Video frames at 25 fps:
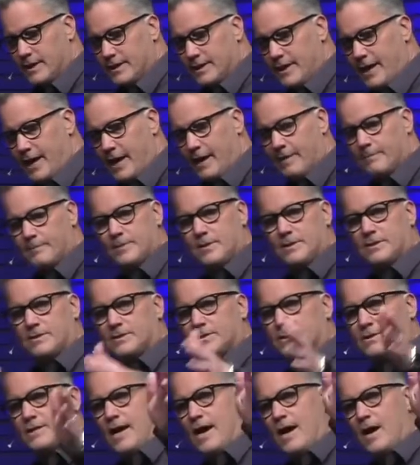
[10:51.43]

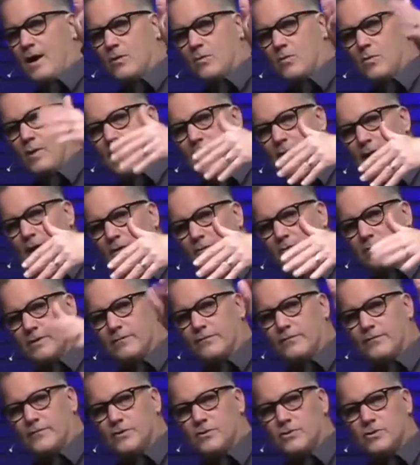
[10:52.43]
happens out way out in the
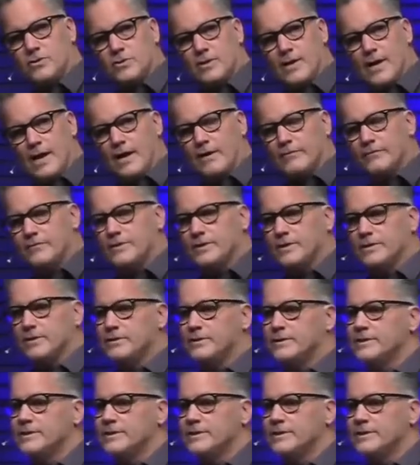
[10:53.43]
future after you